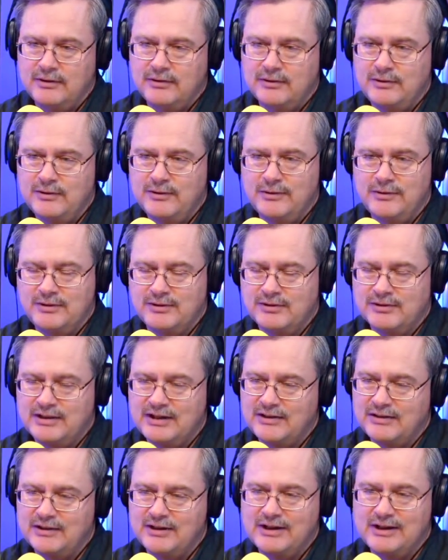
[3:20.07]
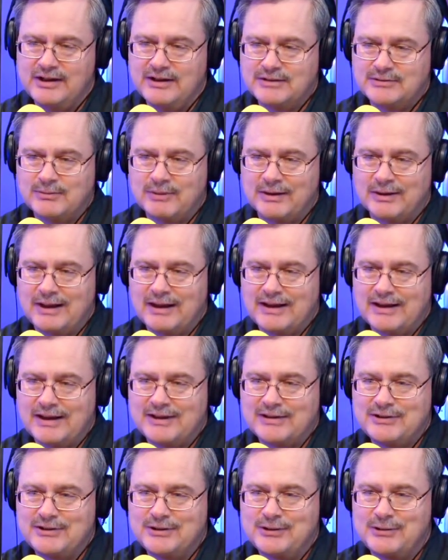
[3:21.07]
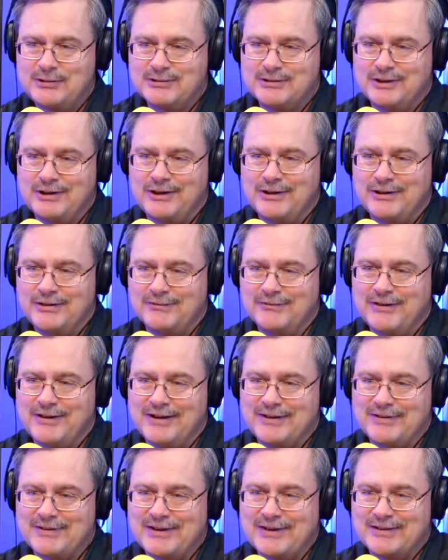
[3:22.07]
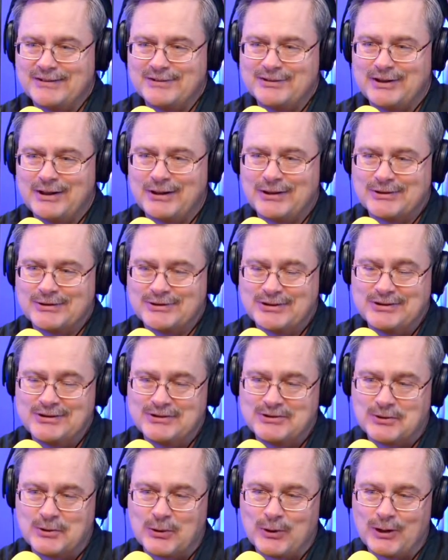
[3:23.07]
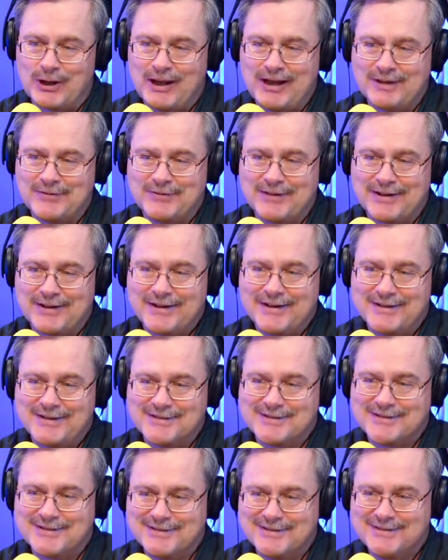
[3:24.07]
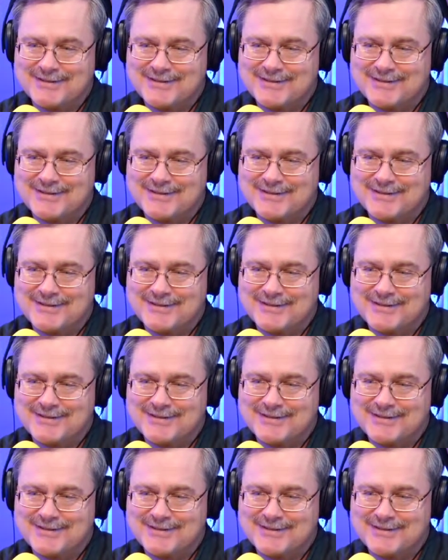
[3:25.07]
you can tell your kids, well, I got to use the $105,000 to enjoy life, I guess.